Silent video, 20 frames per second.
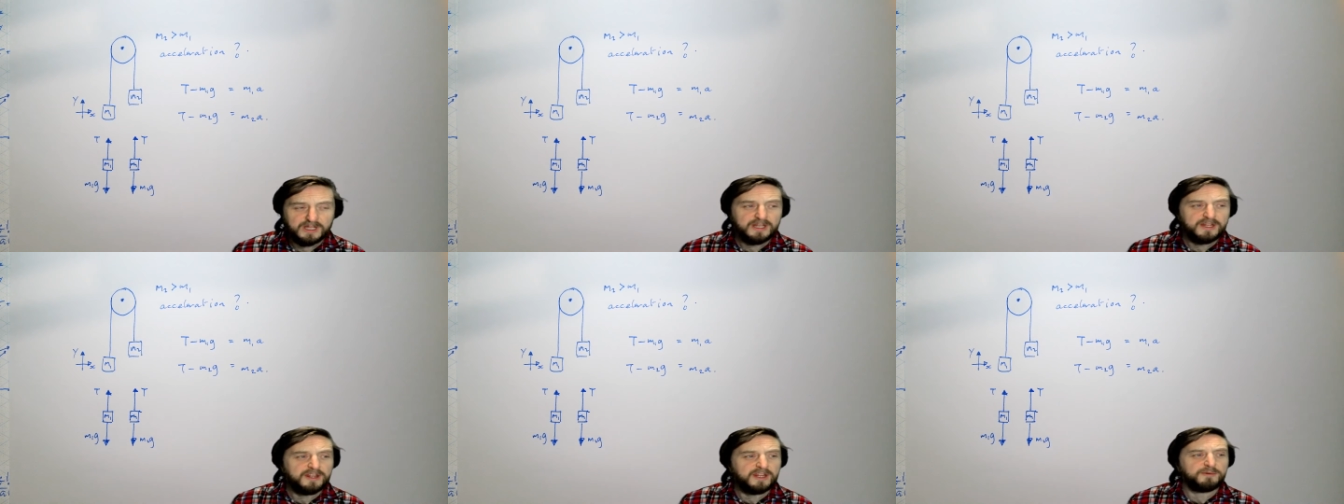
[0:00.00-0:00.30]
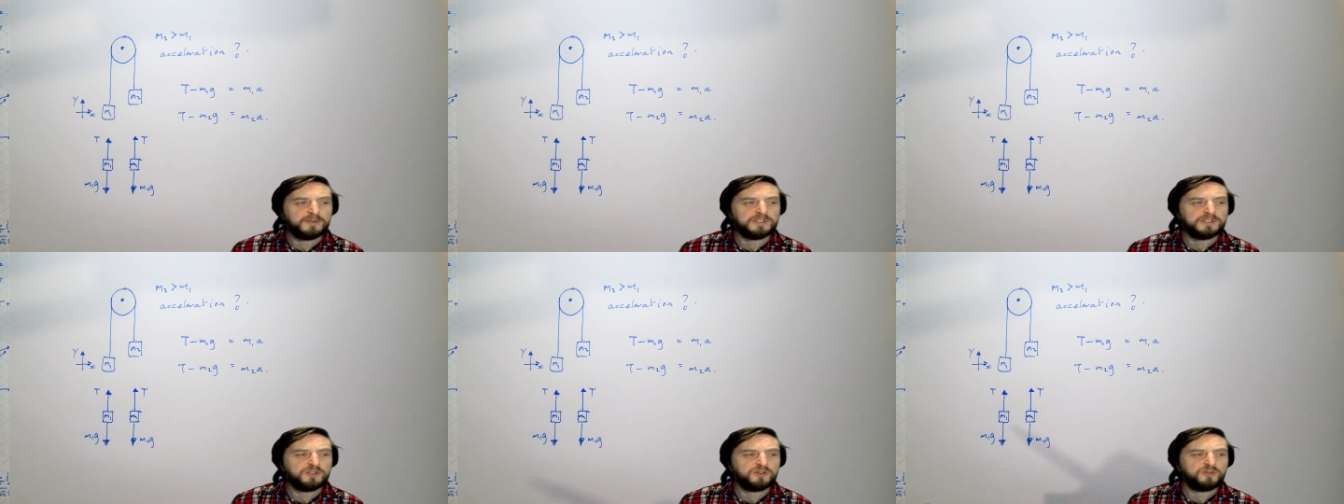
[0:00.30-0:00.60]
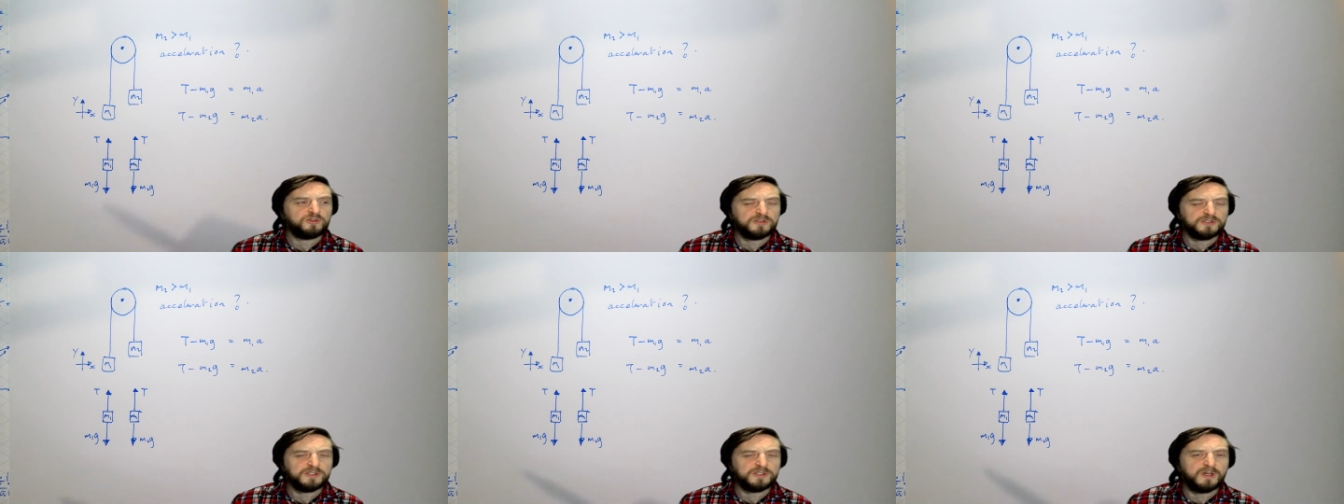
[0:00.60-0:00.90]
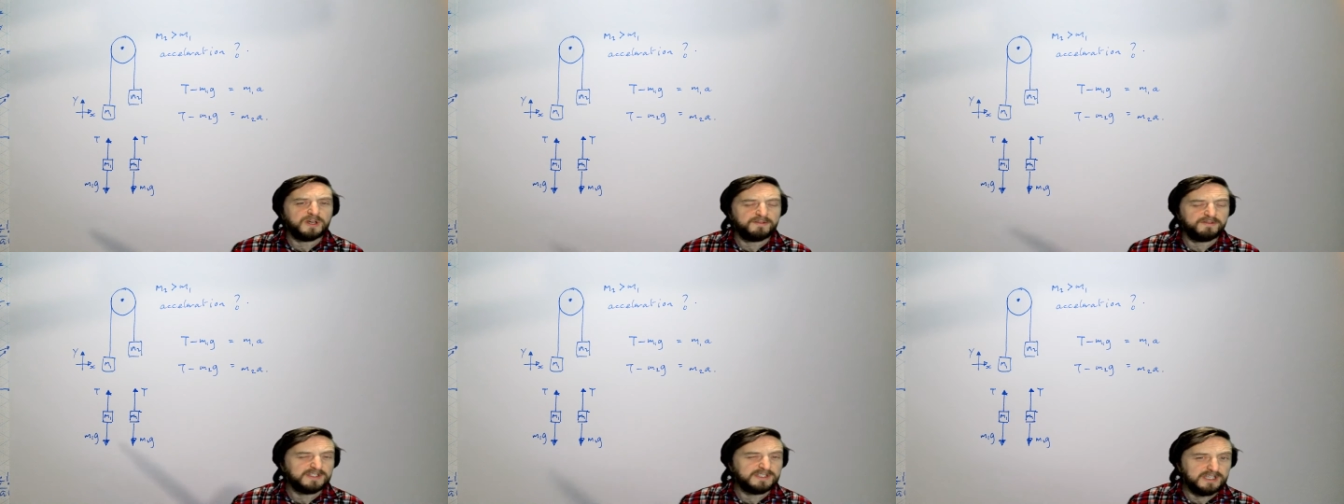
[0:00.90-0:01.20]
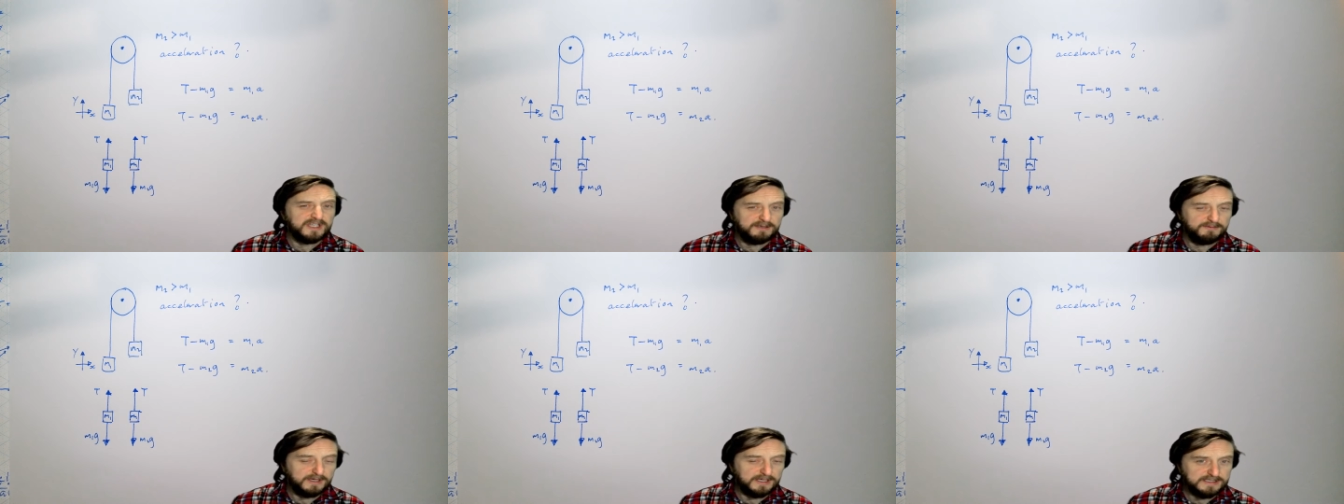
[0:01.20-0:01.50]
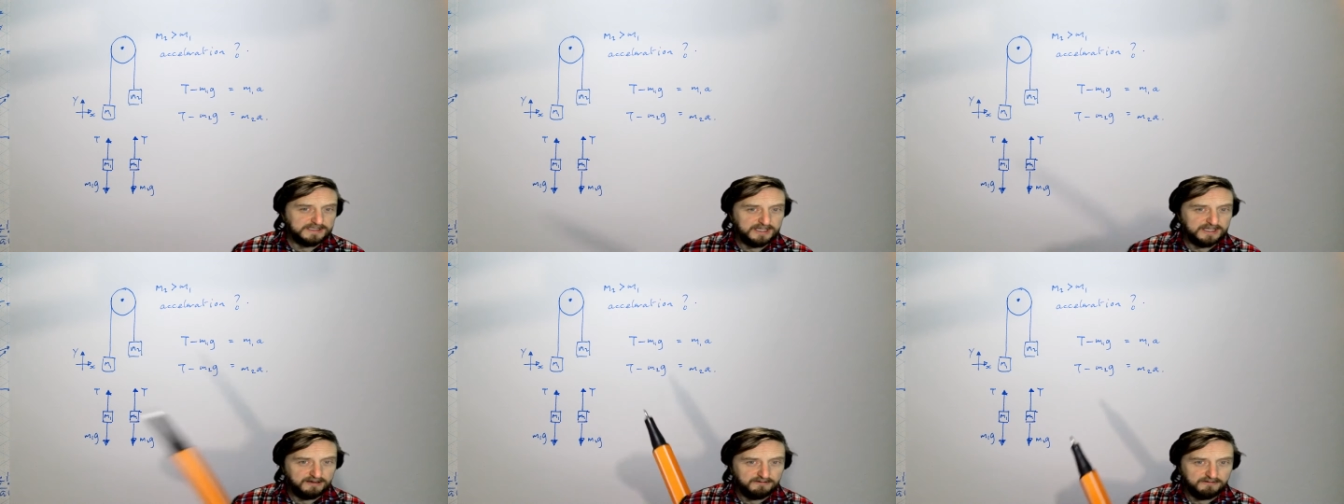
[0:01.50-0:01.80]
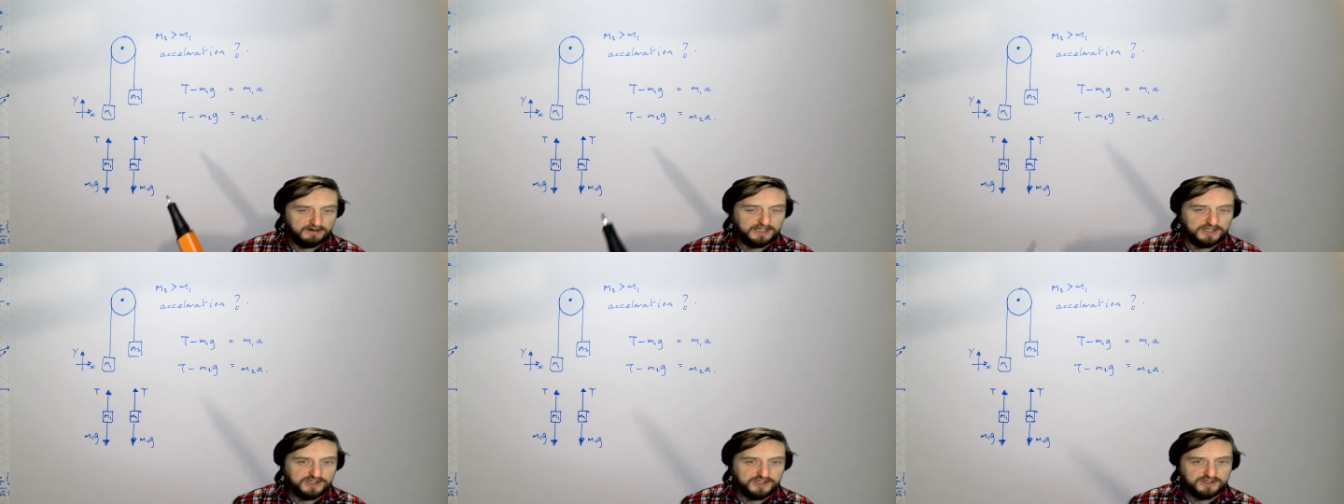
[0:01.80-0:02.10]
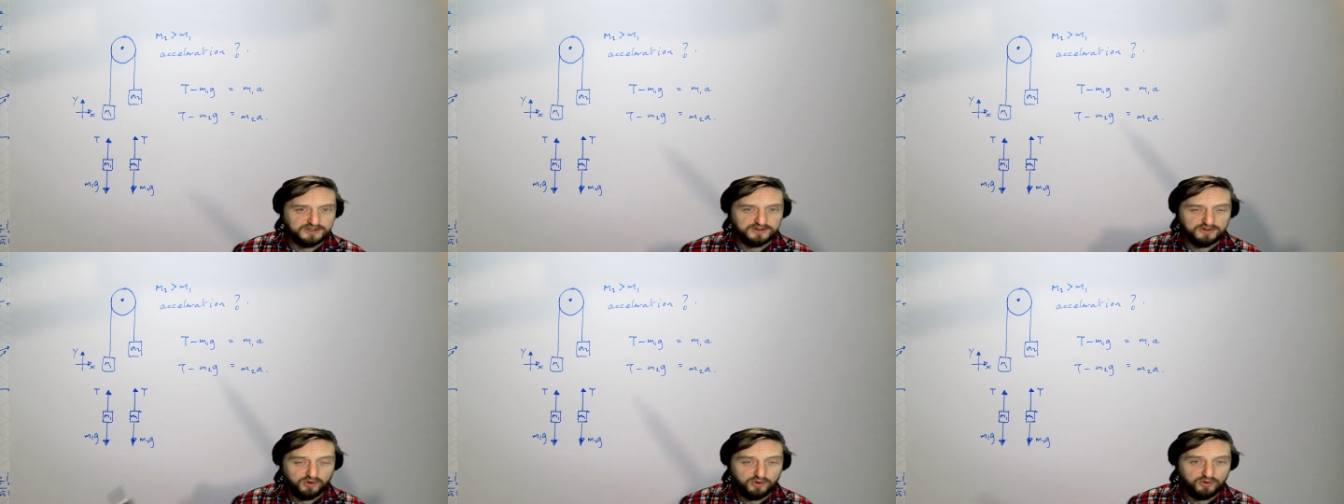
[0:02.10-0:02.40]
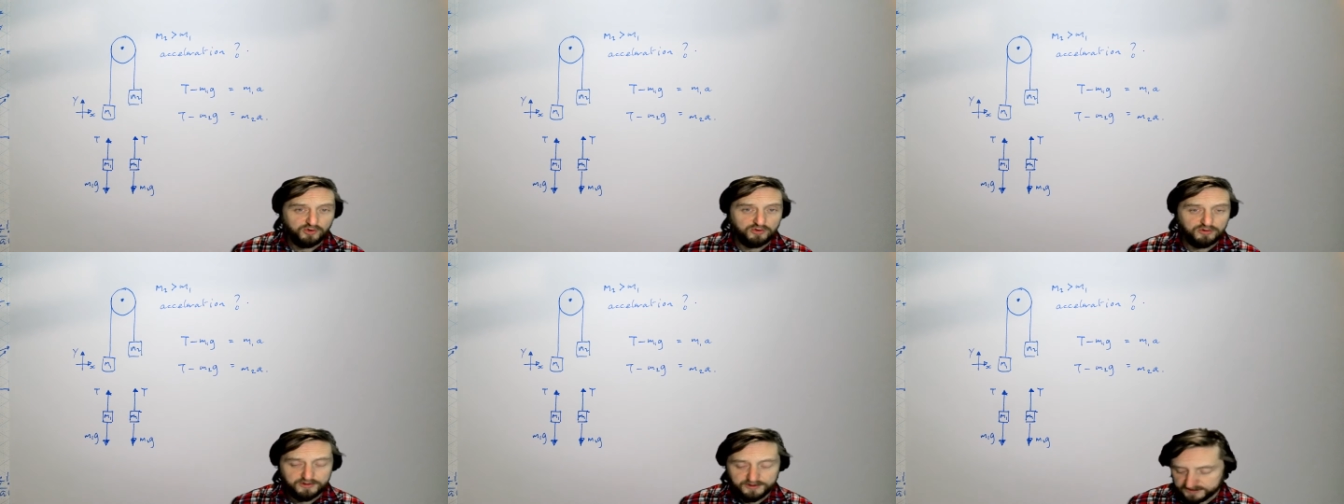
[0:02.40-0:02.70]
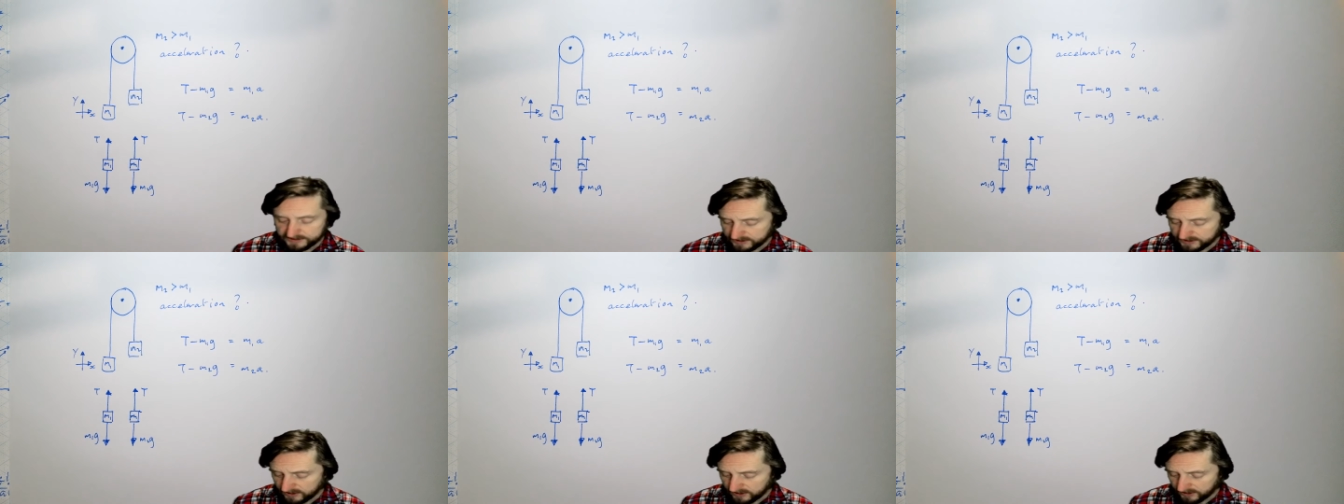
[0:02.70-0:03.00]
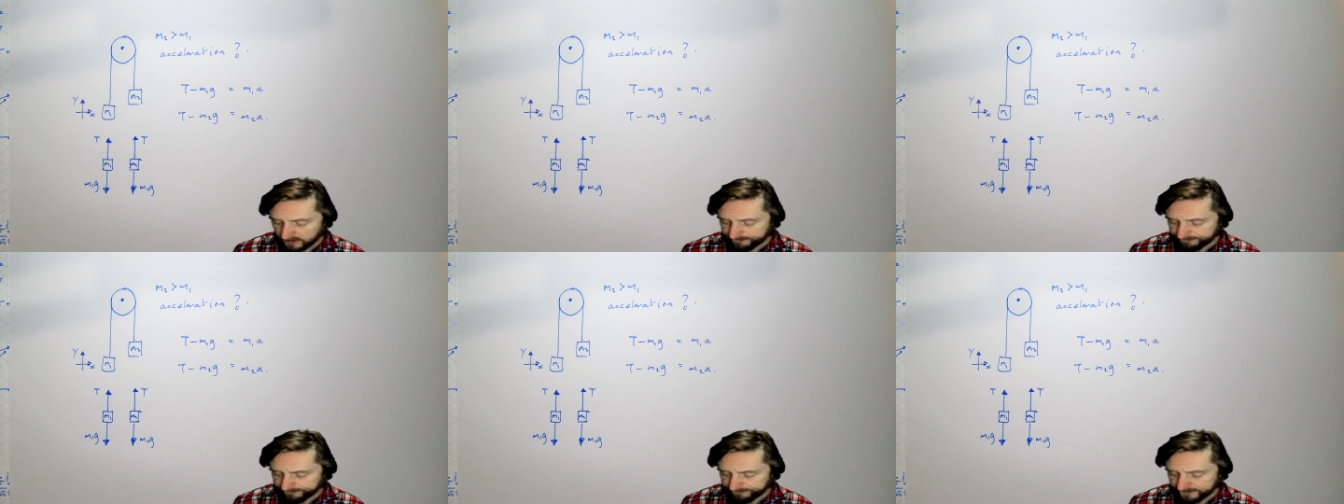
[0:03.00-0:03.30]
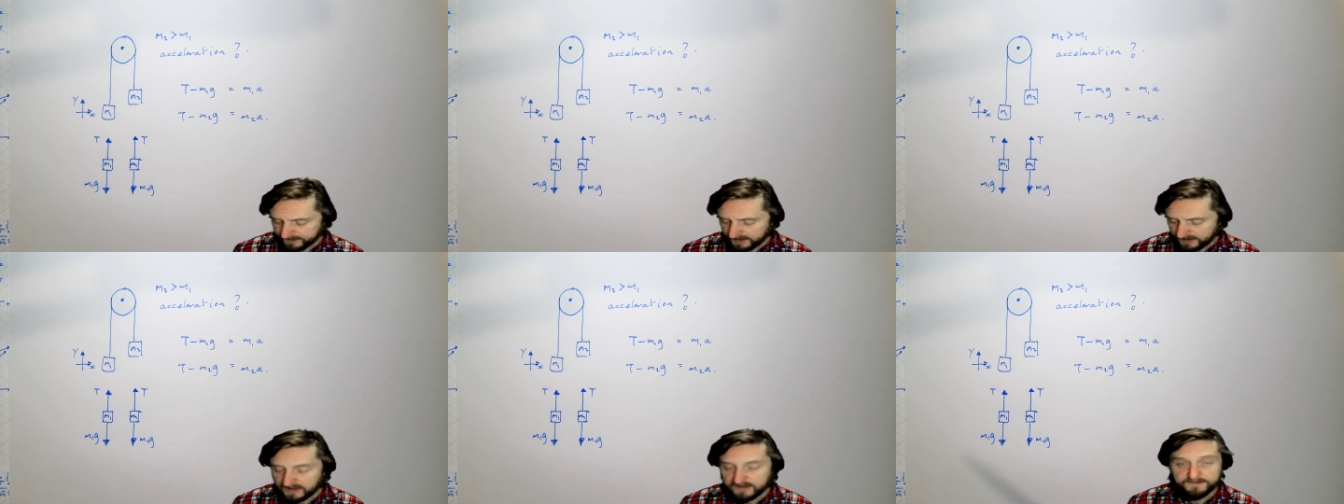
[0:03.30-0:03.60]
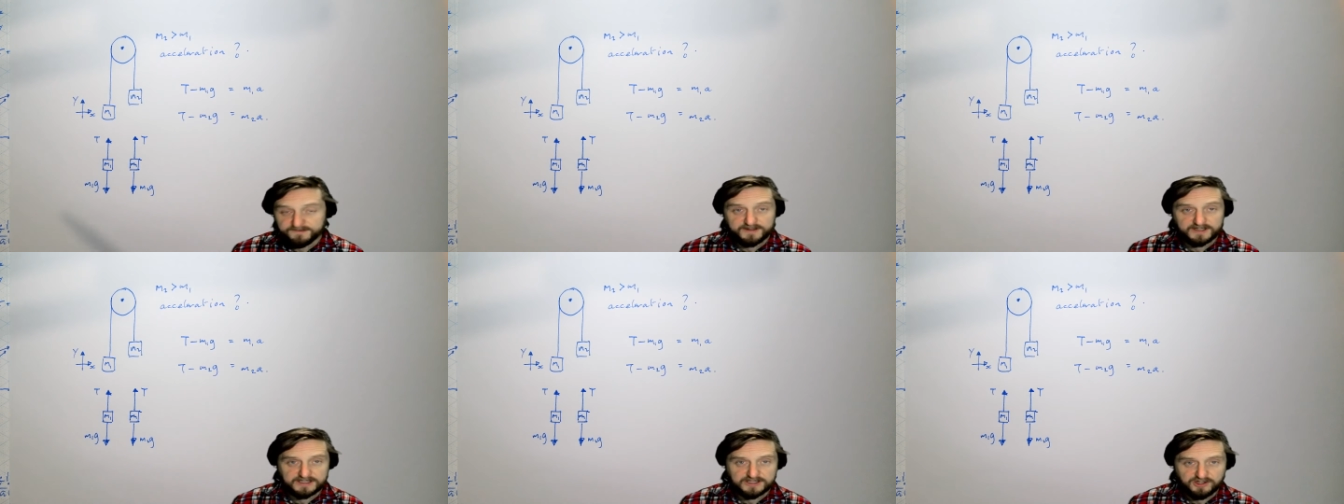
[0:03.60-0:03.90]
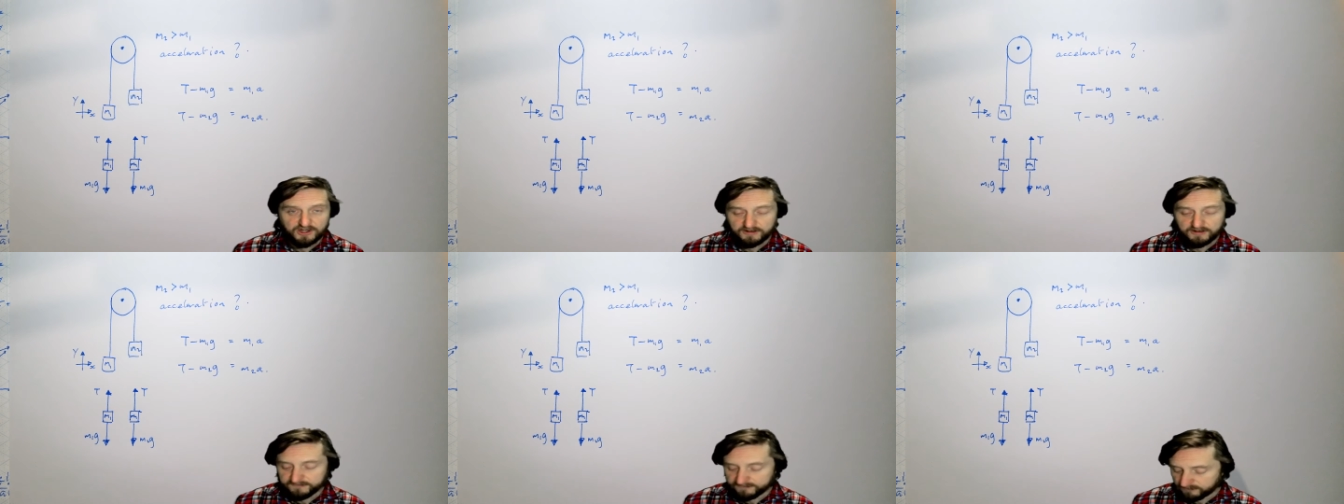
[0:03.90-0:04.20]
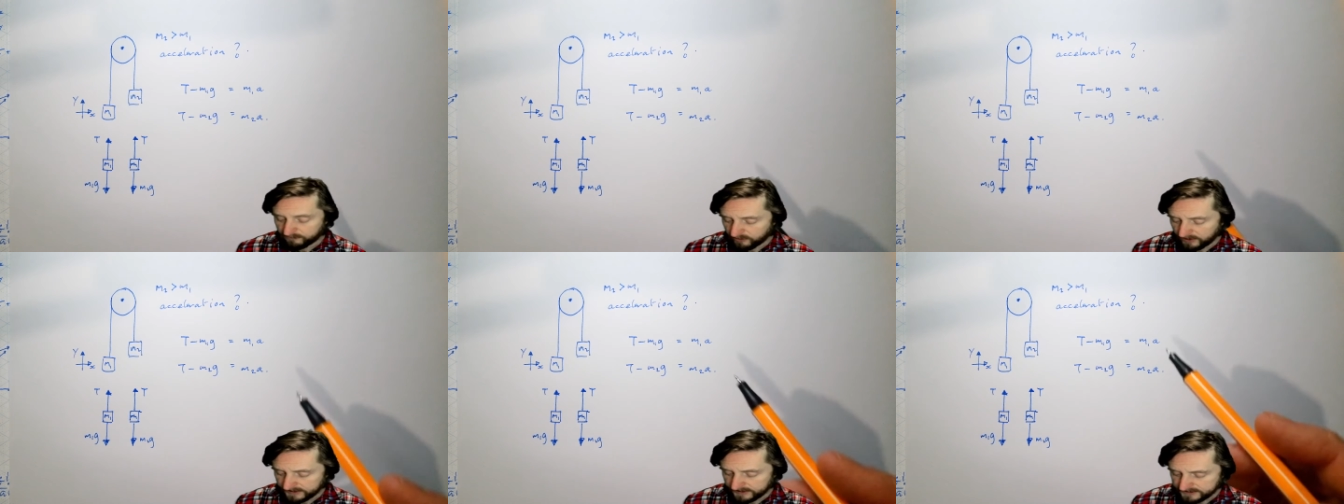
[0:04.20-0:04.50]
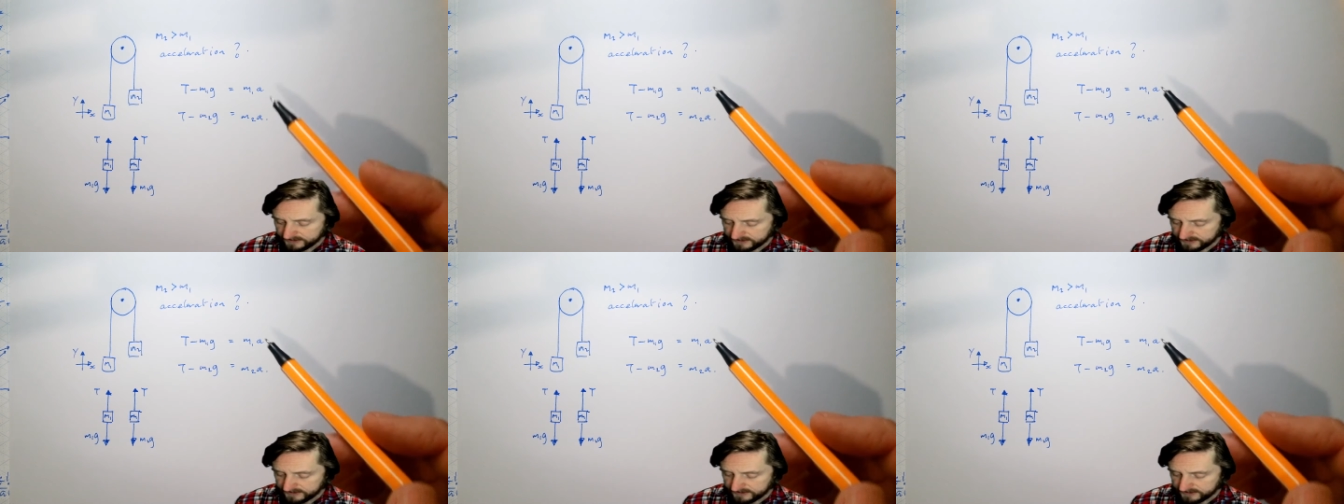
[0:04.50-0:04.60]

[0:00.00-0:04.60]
they must also have the same acceleration all the time if they start from rest.